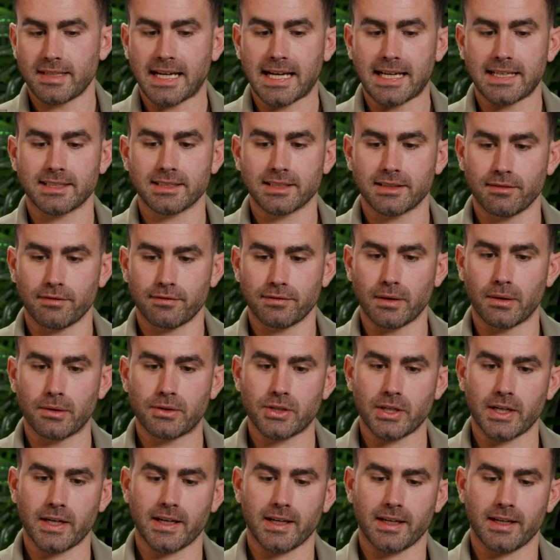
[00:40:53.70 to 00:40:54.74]
task that
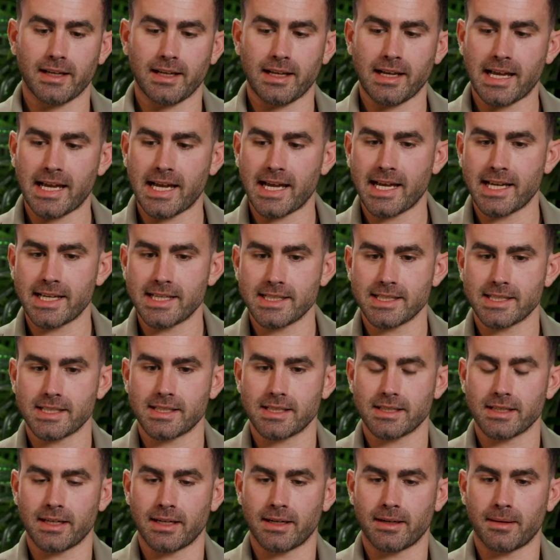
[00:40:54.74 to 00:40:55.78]
FlowTrack
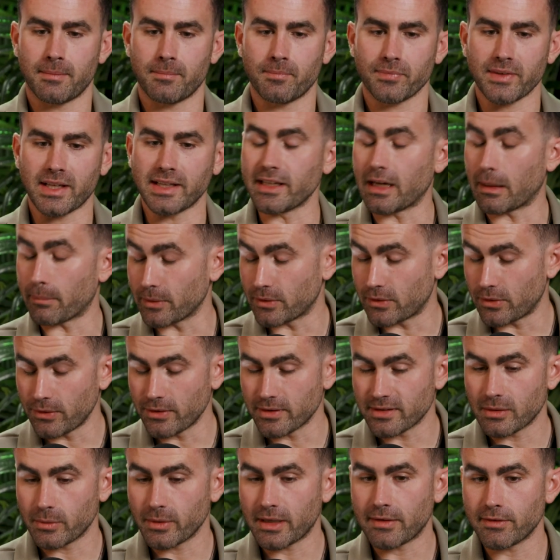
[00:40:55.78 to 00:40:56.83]
has and the
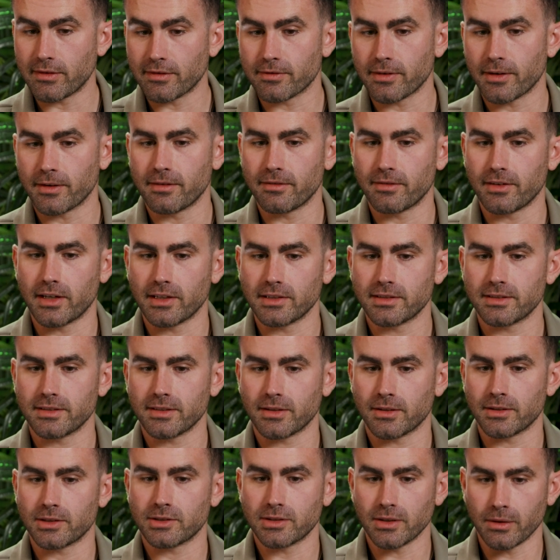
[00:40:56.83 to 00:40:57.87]
opportunities that we have in front of us
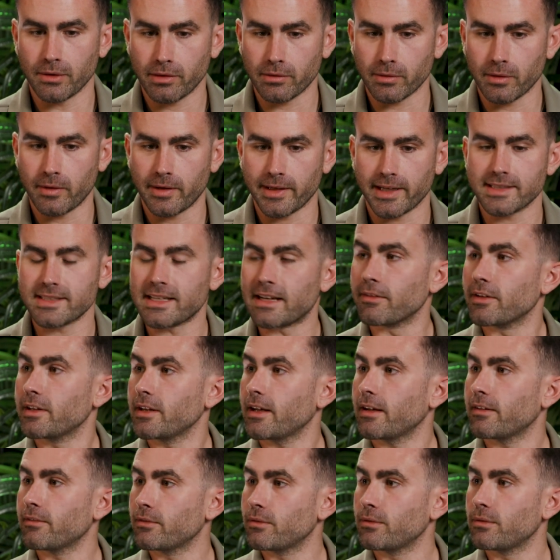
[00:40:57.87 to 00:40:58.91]
are so thrilling. It's
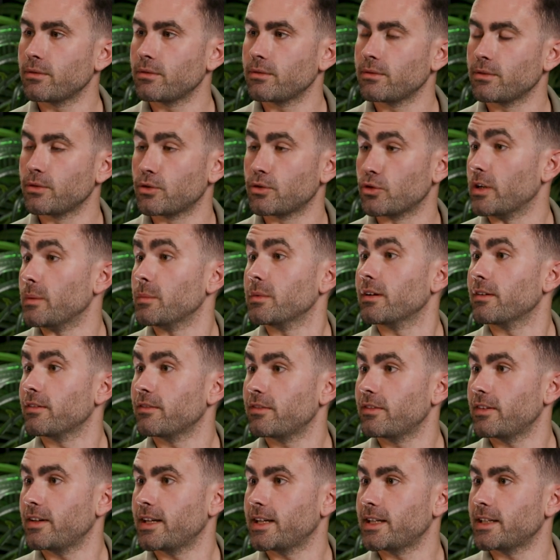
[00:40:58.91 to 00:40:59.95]
everything I've dreamed
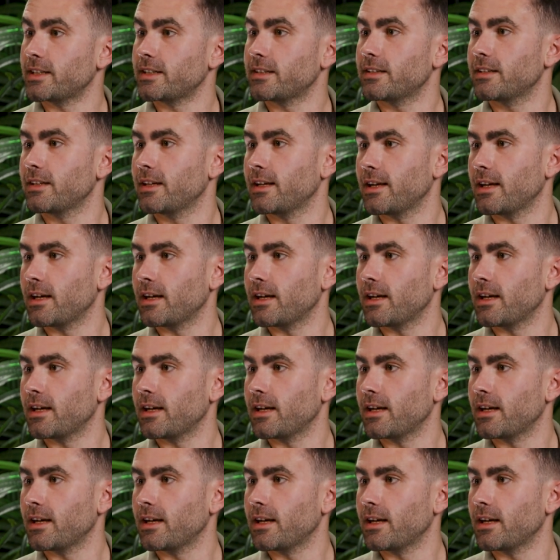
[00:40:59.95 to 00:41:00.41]
of and